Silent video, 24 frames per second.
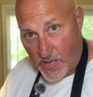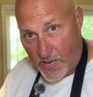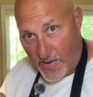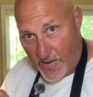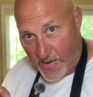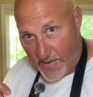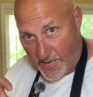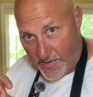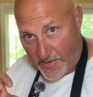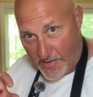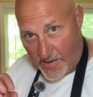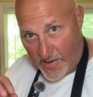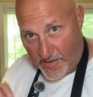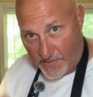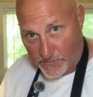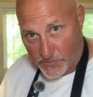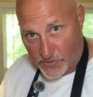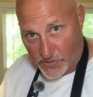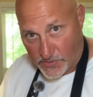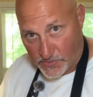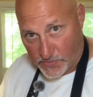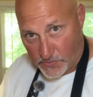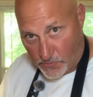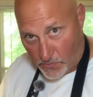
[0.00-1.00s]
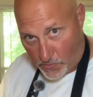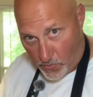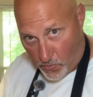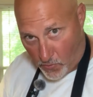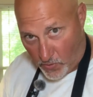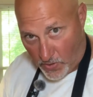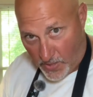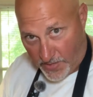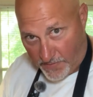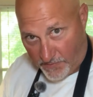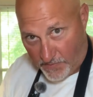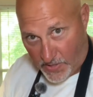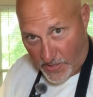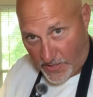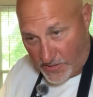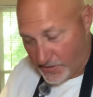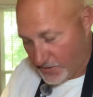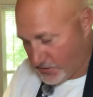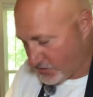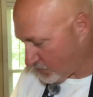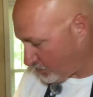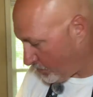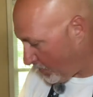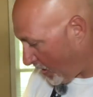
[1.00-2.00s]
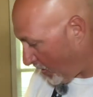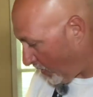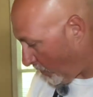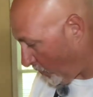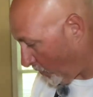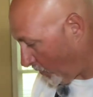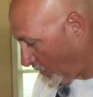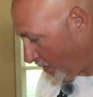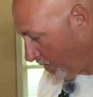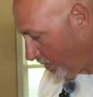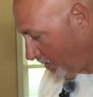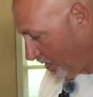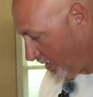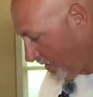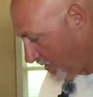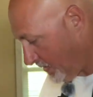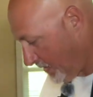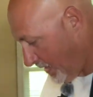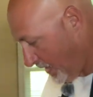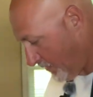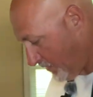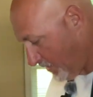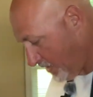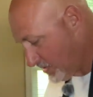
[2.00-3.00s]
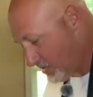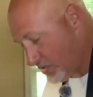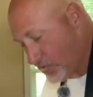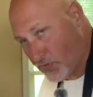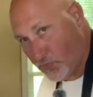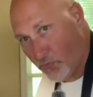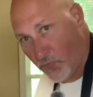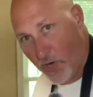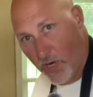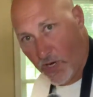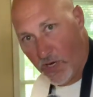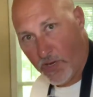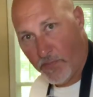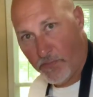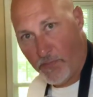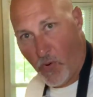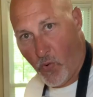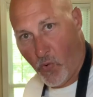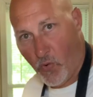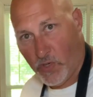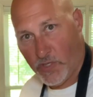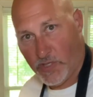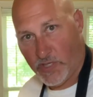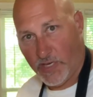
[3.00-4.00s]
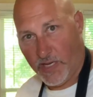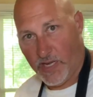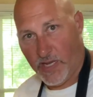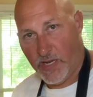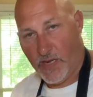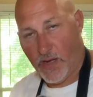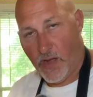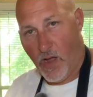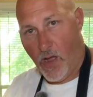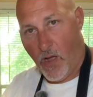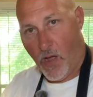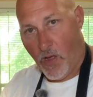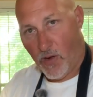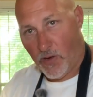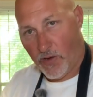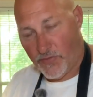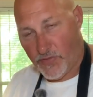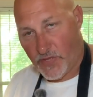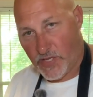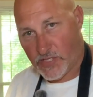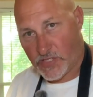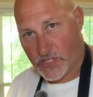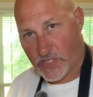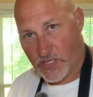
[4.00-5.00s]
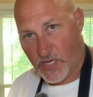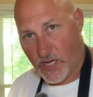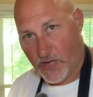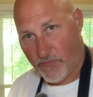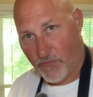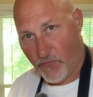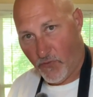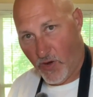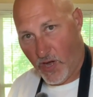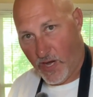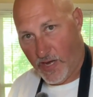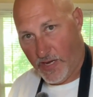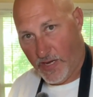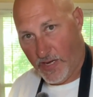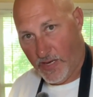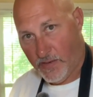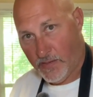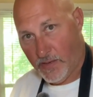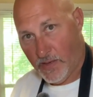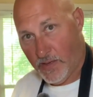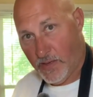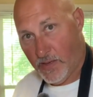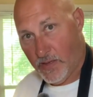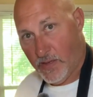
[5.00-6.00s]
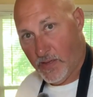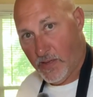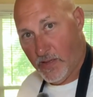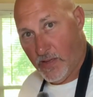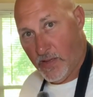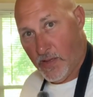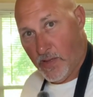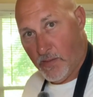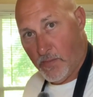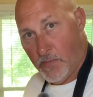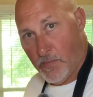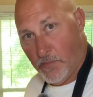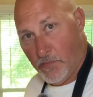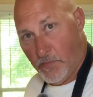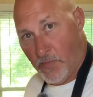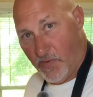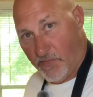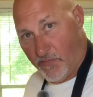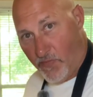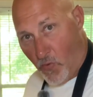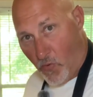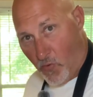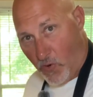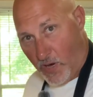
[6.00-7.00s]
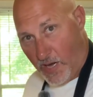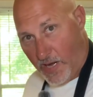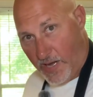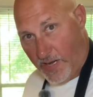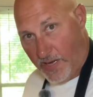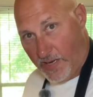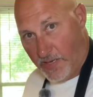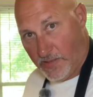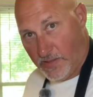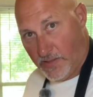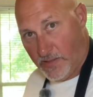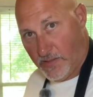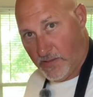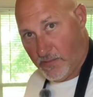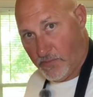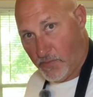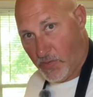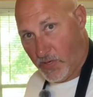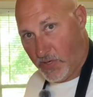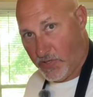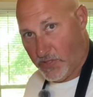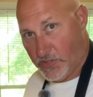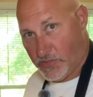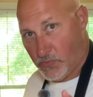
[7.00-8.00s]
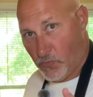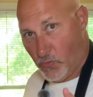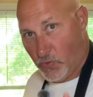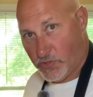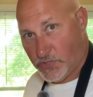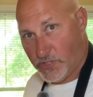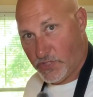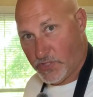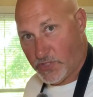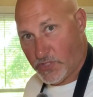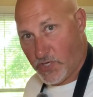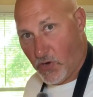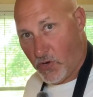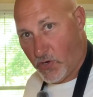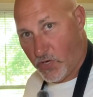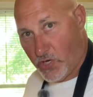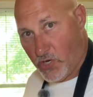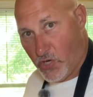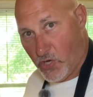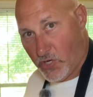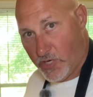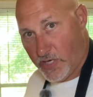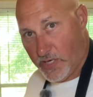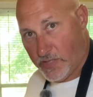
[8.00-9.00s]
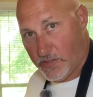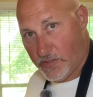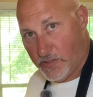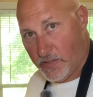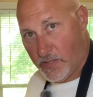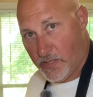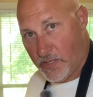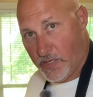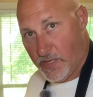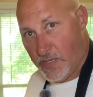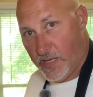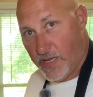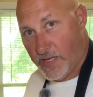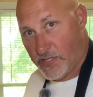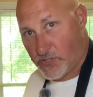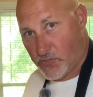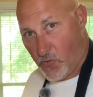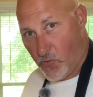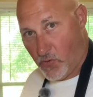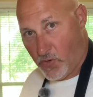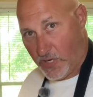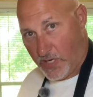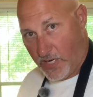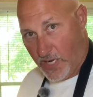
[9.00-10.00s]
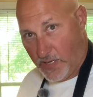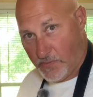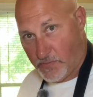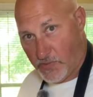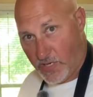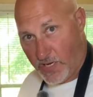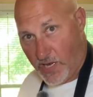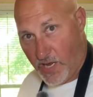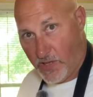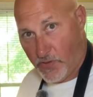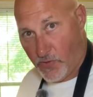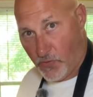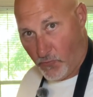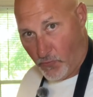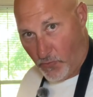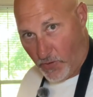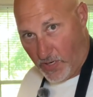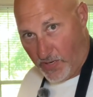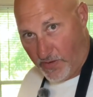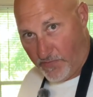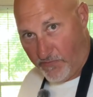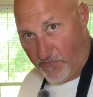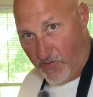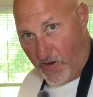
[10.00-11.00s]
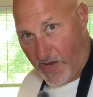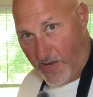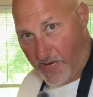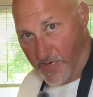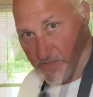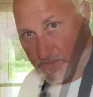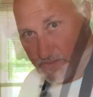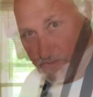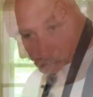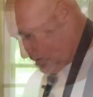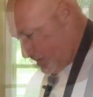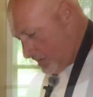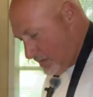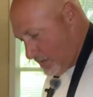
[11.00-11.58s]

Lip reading: And I'm just going to leave it in this bowl. Now this is real important to get all of this stuff ready beforehand, because once you start cooking, it's going to come together really fast.